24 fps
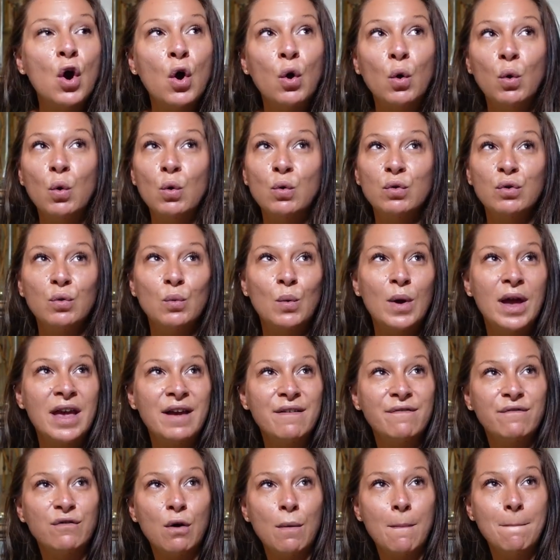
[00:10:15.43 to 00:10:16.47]
all the way
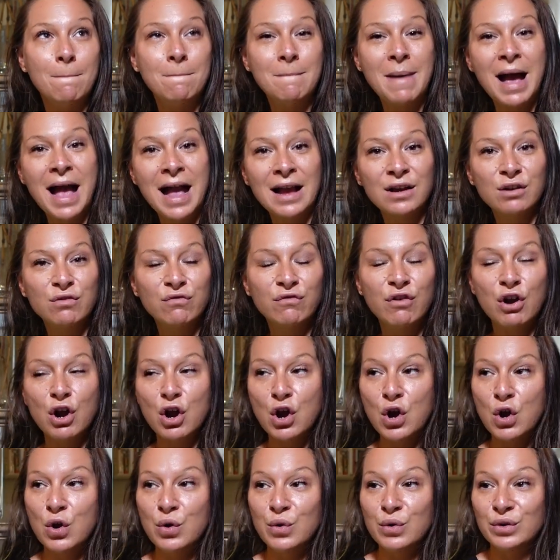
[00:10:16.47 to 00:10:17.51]
from
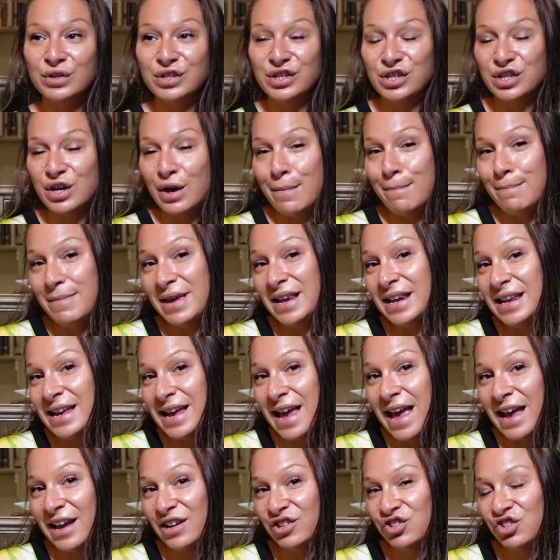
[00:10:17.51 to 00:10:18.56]
macro to
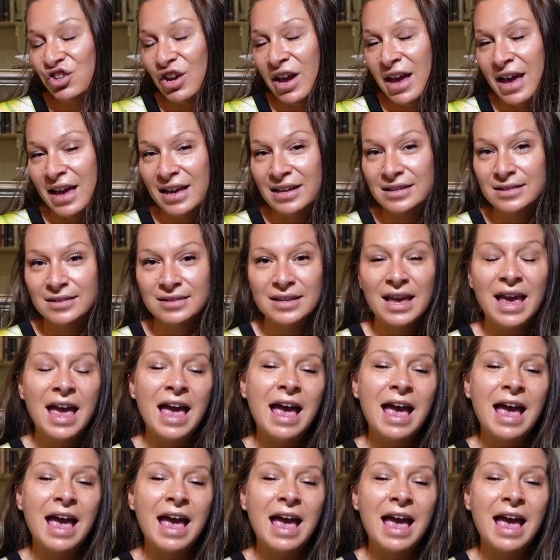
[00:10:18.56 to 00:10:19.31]
mini HAs,